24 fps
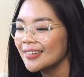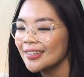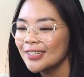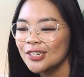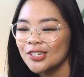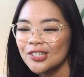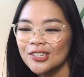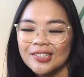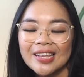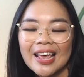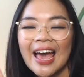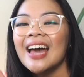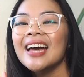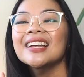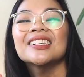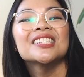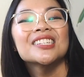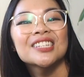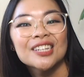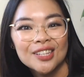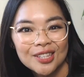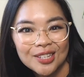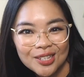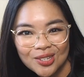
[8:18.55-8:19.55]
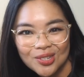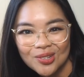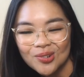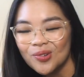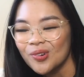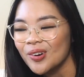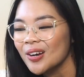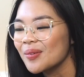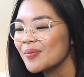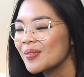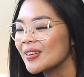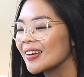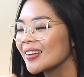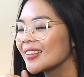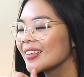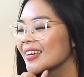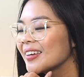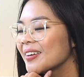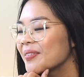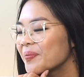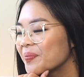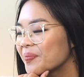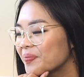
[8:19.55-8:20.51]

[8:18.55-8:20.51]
It just adds to the storytelling.